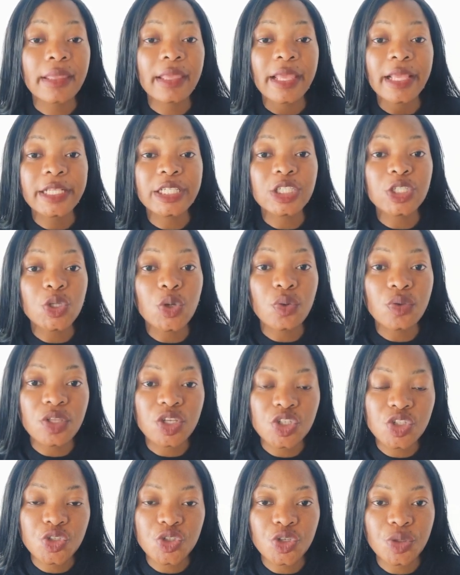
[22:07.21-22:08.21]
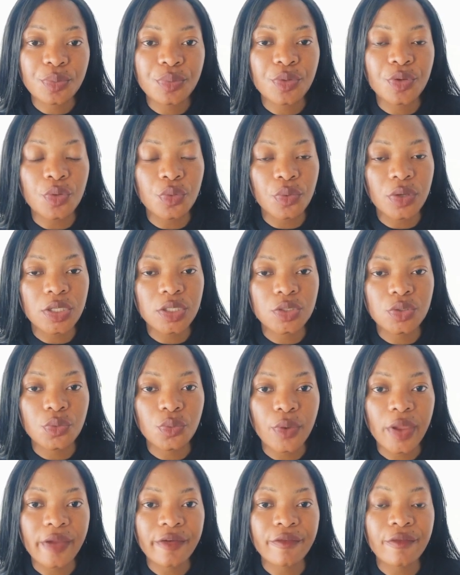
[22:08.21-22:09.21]
and know the ship you want to
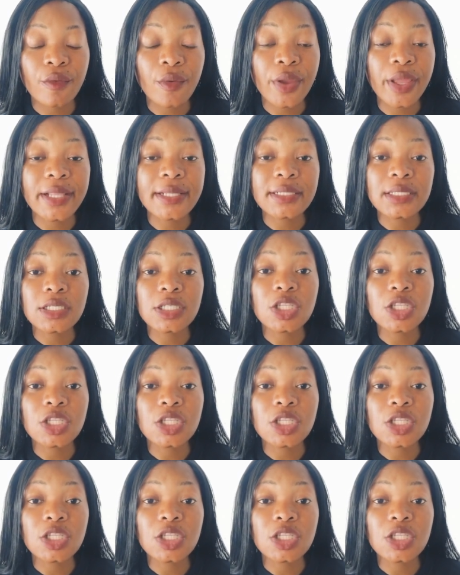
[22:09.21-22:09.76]
work for and